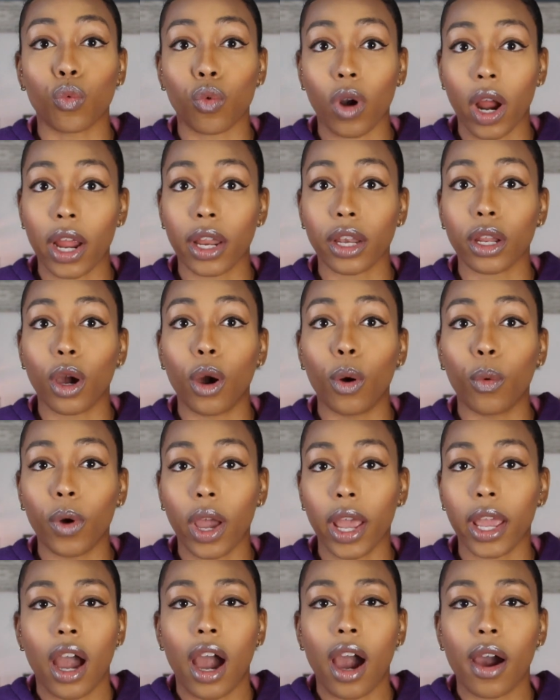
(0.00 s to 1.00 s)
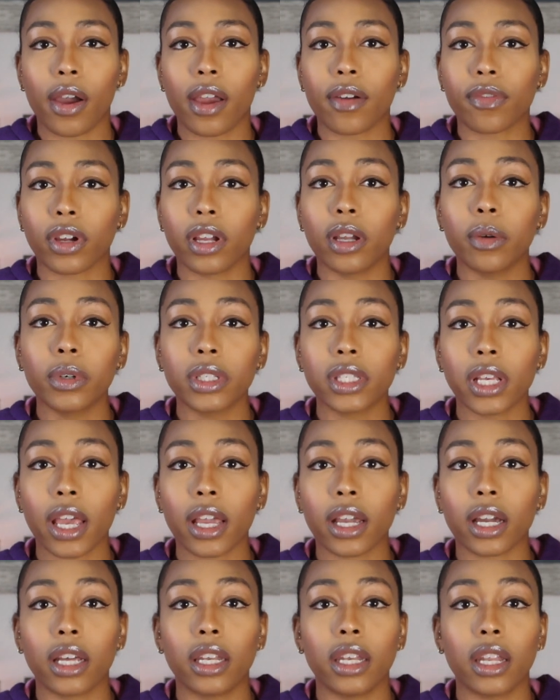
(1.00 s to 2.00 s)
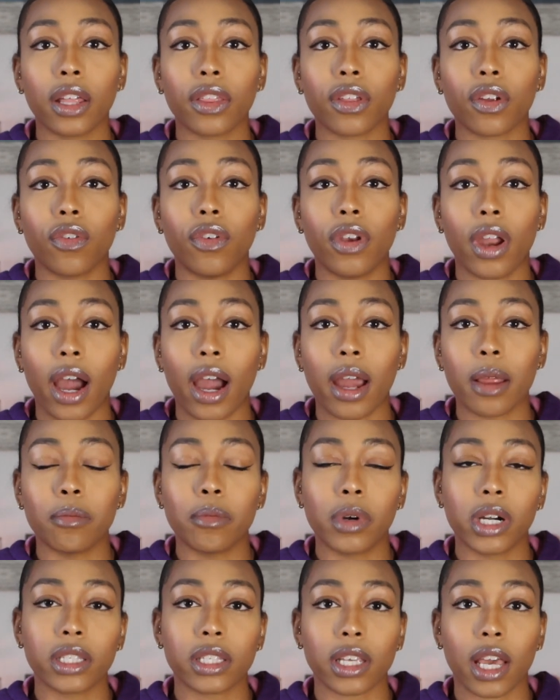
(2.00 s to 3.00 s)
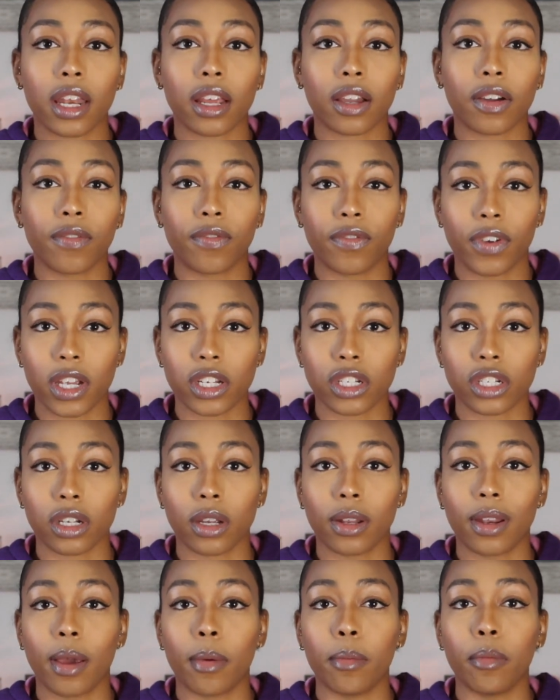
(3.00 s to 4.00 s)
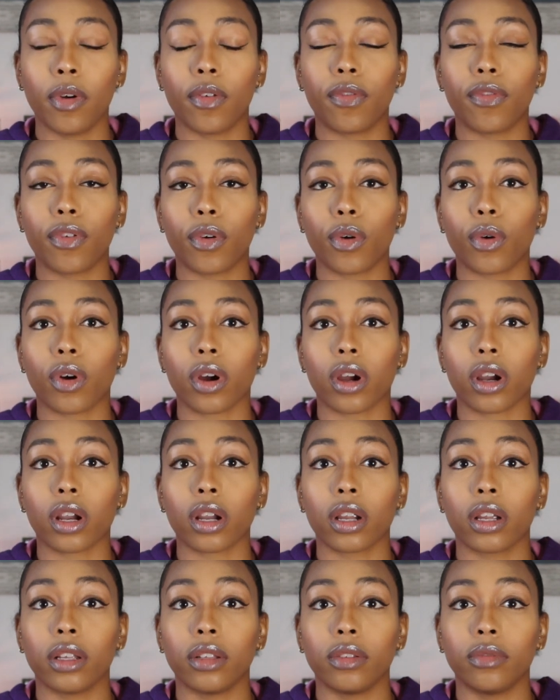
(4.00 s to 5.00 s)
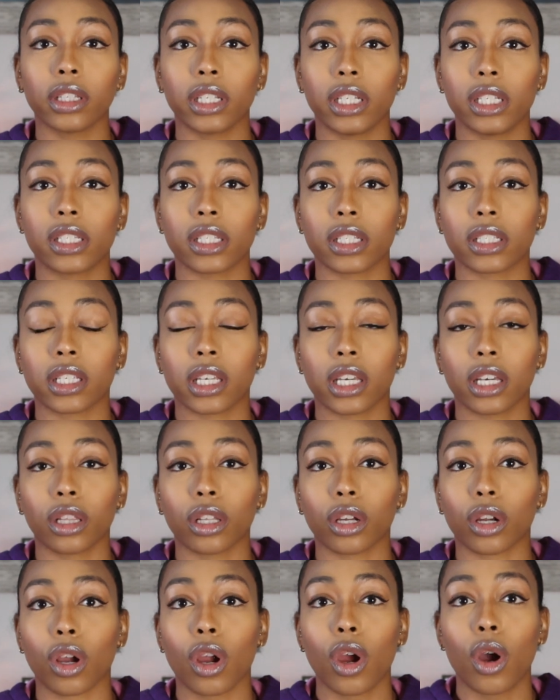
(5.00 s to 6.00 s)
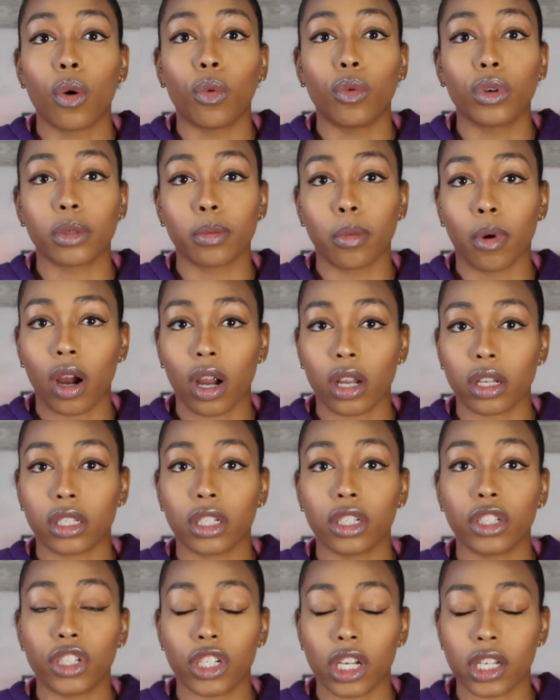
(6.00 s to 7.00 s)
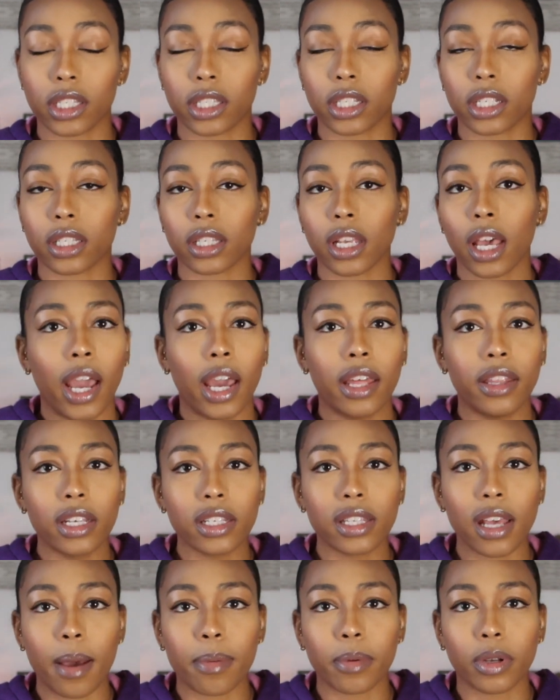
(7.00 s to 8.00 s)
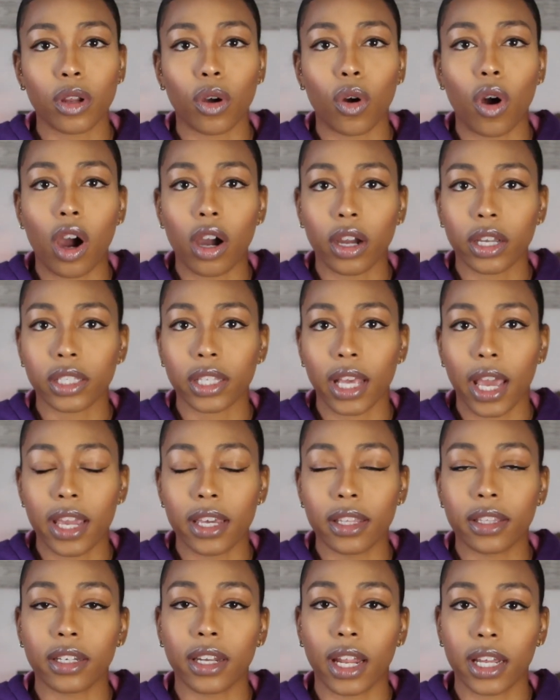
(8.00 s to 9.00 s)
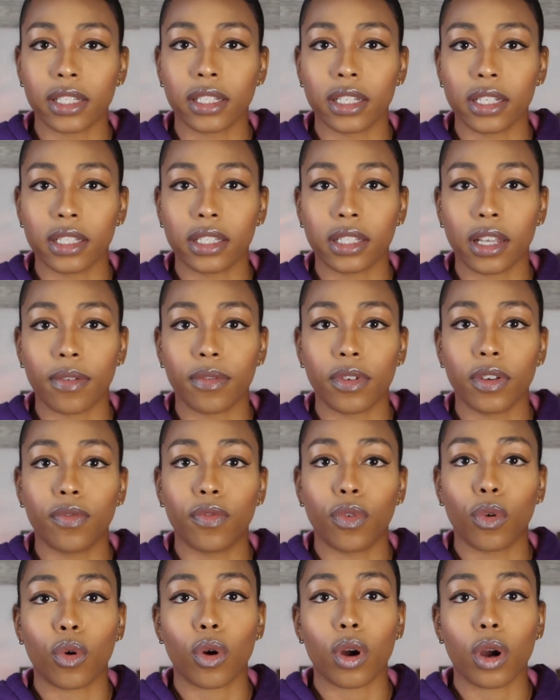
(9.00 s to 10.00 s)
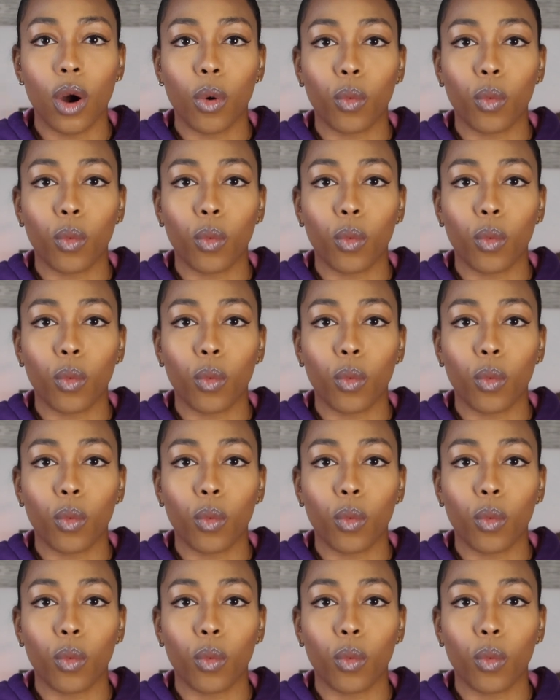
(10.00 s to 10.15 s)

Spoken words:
right away. However, it would take another 9 months and a confession before Lisa's killer was brought to justice. And this happened on August 8th, 1974,